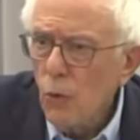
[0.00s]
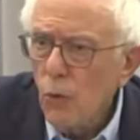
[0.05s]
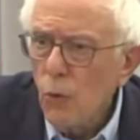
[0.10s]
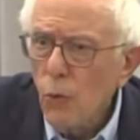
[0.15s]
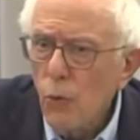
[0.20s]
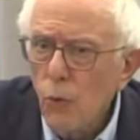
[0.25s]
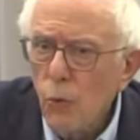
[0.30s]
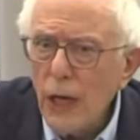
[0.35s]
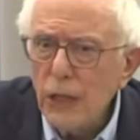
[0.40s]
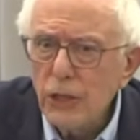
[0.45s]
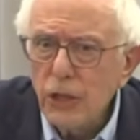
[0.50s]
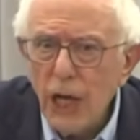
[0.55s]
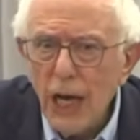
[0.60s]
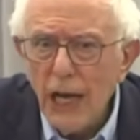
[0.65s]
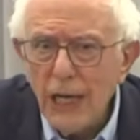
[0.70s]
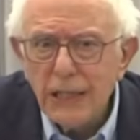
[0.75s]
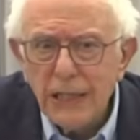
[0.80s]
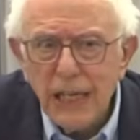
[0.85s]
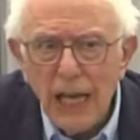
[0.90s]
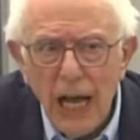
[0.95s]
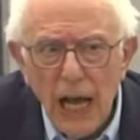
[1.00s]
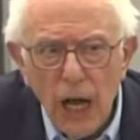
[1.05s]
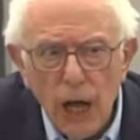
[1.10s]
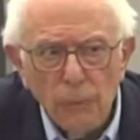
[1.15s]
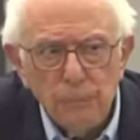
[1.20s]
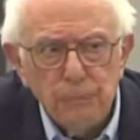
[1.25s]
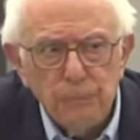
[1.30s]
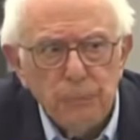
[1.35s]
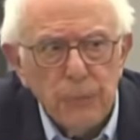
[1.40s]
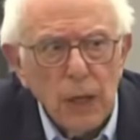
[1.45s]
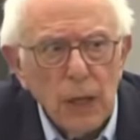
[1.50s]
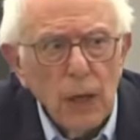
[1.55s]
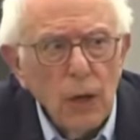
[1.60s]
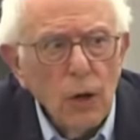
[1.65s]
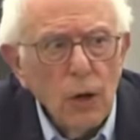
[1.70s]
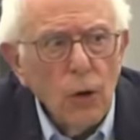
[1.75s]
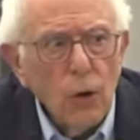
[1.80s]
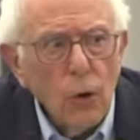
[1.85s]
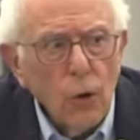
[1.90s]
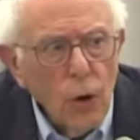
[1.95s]
which has helped
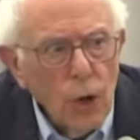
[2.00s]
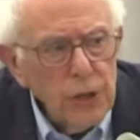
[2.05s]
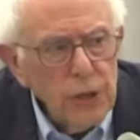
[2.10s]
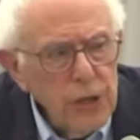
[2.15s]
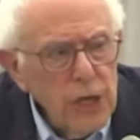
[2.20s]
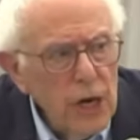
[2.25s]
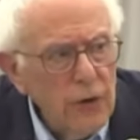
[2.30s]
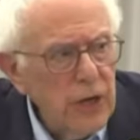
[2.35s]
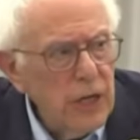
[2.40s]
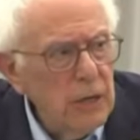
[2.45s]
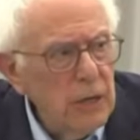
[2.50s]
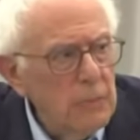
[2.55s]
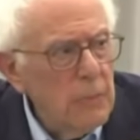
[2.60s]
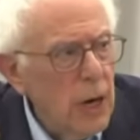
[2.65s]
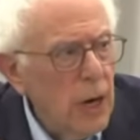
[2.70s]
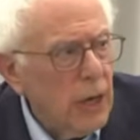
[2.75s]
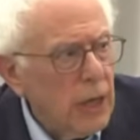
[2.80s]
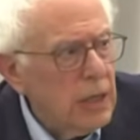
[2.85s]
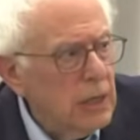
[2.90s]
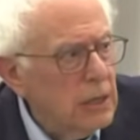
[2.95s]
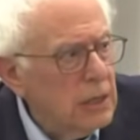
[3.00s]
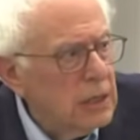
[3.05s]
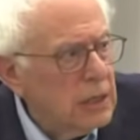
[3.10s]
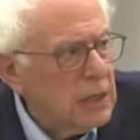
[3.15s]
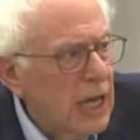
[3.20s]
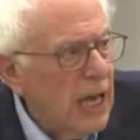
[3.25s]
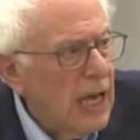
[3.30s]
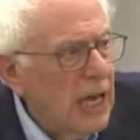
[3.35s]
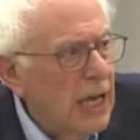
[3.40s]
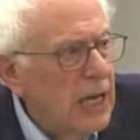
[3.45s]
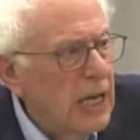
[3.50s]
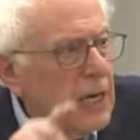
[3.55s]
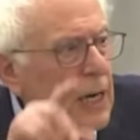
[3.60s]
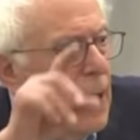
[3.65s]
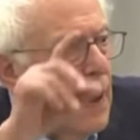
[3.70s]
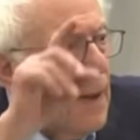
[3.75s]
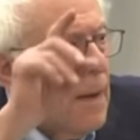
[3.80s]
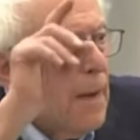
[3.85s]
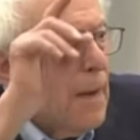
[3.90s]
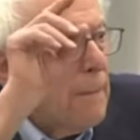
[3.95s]
ordinary Americans
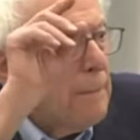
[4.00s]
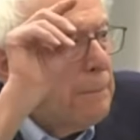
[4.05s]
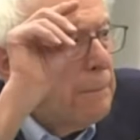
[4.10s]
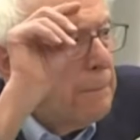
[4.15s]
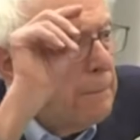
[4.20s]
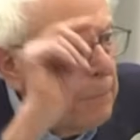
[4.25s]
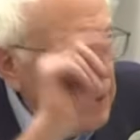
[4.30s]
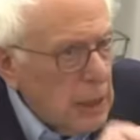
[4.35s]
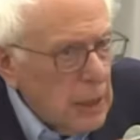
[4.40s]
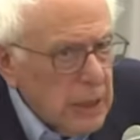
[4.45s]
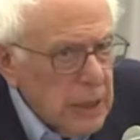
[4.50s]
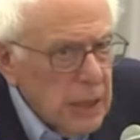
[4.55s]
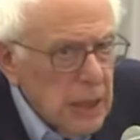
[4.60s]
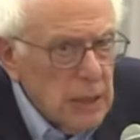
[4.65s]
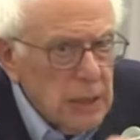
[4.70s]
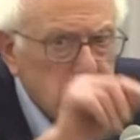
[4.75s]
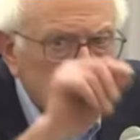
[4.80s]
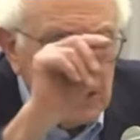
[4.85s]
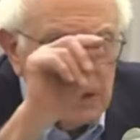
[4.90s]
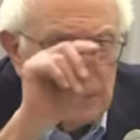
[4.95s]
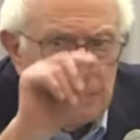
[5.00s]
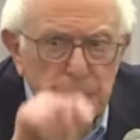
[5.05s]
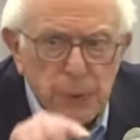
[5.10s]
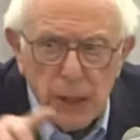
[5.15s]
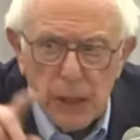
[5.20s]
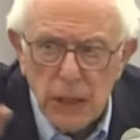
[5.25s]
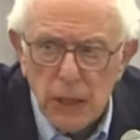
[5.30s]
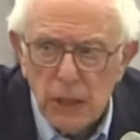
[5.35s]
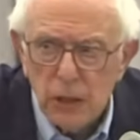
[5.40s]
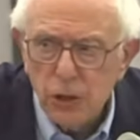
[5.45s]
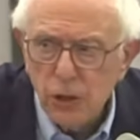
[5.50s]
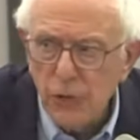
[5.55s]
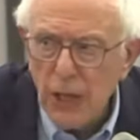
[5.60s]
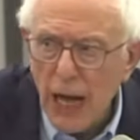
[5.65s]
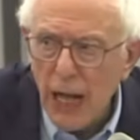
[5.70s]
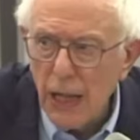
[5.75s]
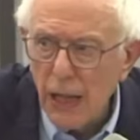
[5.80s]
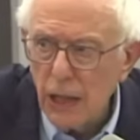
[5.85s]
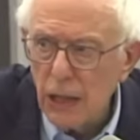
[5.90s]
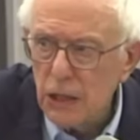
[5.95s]
gain billions and billions of
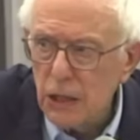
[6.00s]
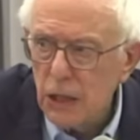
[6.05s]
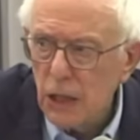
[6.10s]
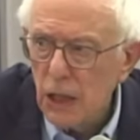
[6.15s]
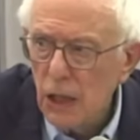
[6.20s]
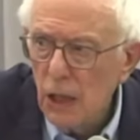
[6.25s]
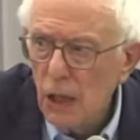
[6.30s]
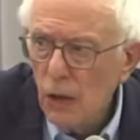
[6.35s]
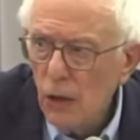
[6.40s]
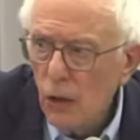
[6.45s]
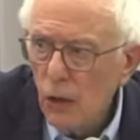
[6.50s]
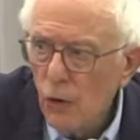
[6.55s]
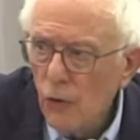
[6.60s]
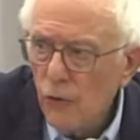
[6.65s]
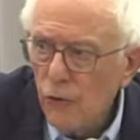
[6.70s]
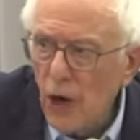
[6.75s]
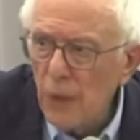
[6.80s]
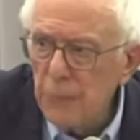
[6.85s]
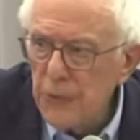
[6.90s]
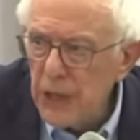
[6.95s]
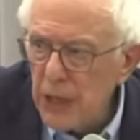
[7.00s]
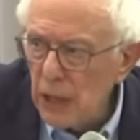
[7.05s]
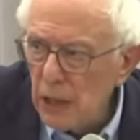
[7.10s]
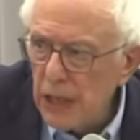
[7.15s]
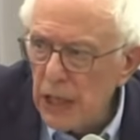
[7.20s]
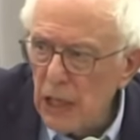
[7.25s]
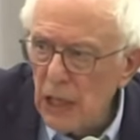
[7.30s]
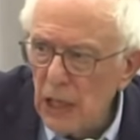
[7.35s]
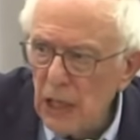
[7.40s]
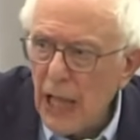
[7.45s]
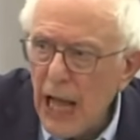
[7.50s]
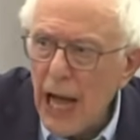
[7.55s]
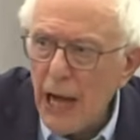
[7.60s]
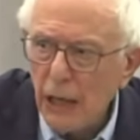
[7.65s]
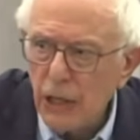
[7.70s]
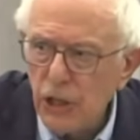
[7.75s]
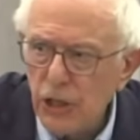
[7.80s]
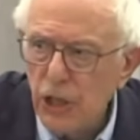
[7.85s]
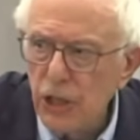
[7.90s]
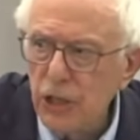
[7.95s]
dollars from the illegal
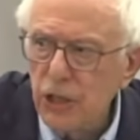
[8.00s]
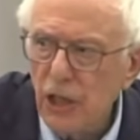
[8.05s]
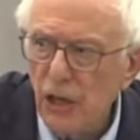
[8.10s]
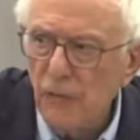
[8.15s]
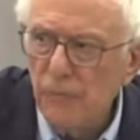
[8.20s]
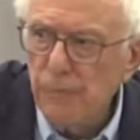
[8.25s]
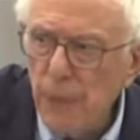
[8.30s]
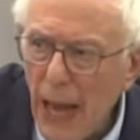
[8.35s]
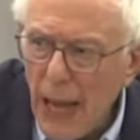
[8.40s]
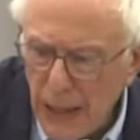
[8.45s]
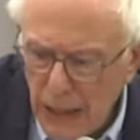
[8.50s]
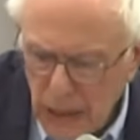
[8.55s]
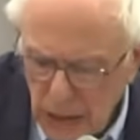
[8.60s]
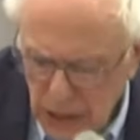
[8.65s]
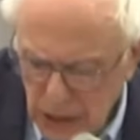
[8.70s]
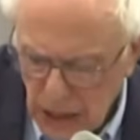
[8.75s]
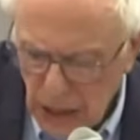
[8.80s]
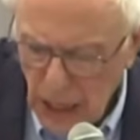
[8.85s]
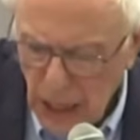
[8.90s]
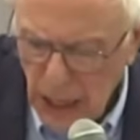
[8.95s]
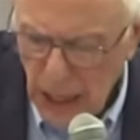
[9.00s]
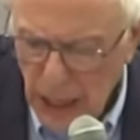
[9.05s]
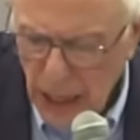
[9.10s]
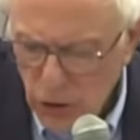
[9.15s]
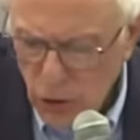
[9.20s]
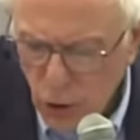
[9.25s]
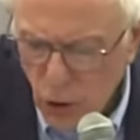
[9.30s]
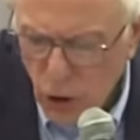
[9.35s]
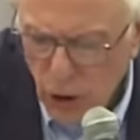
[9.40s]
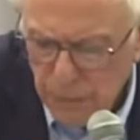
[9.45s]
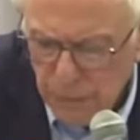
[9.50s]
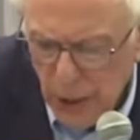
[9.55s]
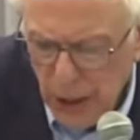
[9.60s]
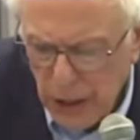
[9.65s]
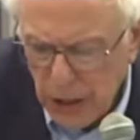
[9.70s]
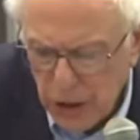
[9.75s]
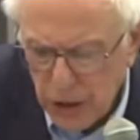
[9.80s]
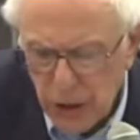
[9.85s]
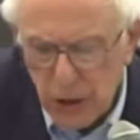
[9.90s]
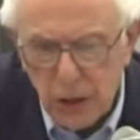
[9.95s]
actions of banks and
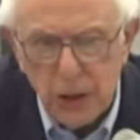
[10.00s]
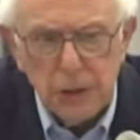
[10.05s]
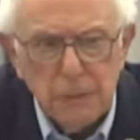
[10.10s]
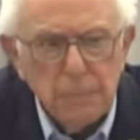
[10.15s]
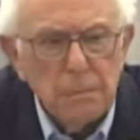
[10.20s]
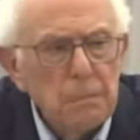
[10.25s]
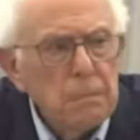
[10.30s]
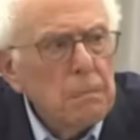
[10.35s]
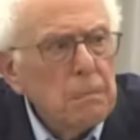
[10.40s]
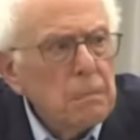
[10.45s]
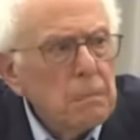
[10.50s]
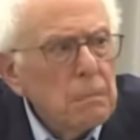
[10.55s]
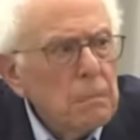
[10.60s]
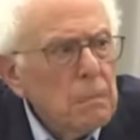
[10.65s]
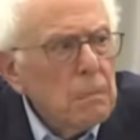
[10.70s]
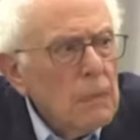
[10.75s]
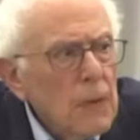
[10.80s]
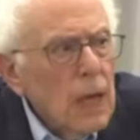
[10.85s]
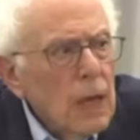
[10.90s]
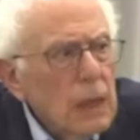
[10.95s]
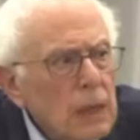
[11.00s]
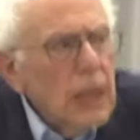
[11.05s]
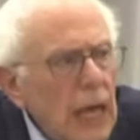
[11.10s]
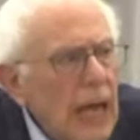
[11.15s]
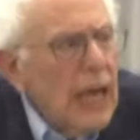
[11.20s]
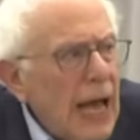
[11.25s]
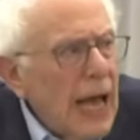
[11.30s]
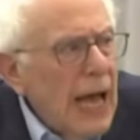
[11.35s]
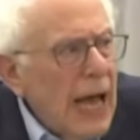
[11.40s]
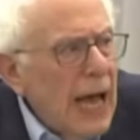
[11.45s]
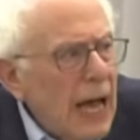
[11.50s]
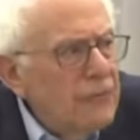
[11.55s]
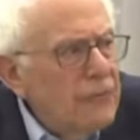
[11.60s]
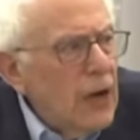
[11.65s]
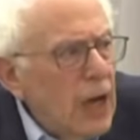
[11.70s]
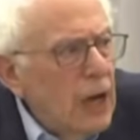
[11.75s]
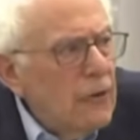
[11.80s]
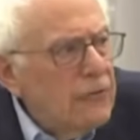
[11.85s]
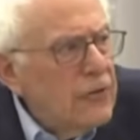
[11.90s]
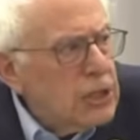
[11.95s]
corporations. They have
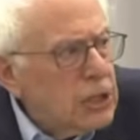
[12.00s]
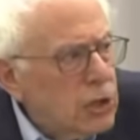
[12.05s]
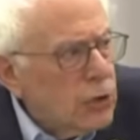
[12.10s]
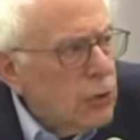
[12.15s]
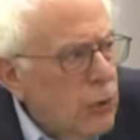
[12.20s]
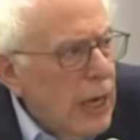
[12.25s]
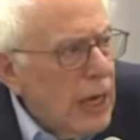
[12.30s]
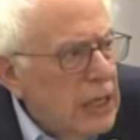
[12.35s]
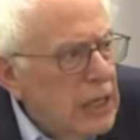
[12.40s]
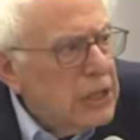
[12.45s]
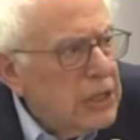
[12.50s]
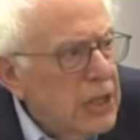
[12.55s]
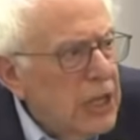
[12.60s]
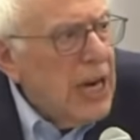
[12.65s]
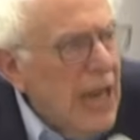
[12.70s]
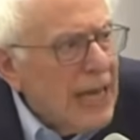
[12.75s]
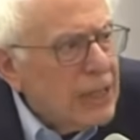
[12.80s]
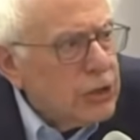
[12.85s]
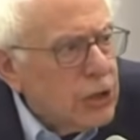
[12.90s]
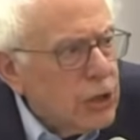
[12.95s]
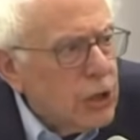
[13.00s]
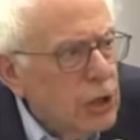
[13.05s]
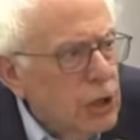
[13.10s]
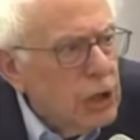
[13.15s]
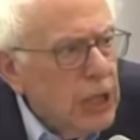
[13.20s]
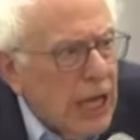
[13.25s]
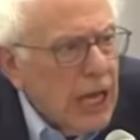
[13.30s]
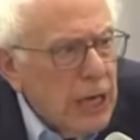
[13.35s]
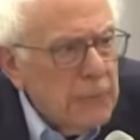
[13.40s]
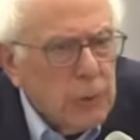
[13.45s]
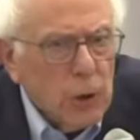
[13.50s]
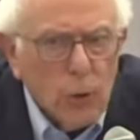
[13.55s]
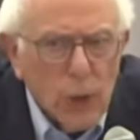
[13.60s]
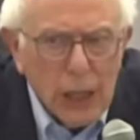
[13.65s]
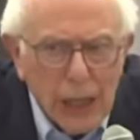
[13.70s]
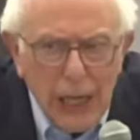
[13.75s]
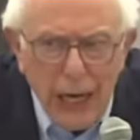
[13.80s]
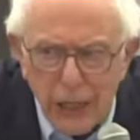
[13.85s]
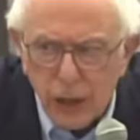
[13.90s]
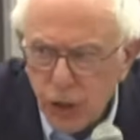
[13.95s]
eviscerated the National Labor
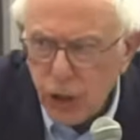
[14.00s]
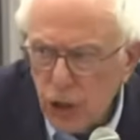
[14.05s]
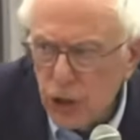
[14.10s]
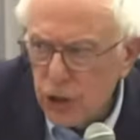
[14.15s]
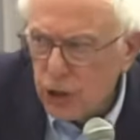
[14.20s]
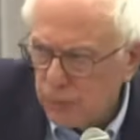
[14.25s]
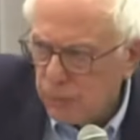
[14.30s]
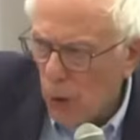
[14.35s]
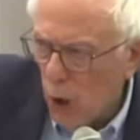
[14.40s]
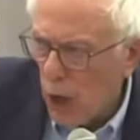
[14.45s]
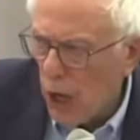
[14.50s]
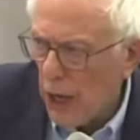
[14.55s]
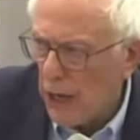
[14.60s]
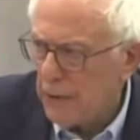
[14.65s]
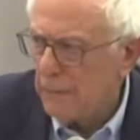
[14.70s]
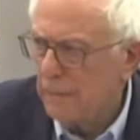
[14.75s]
Relations Board.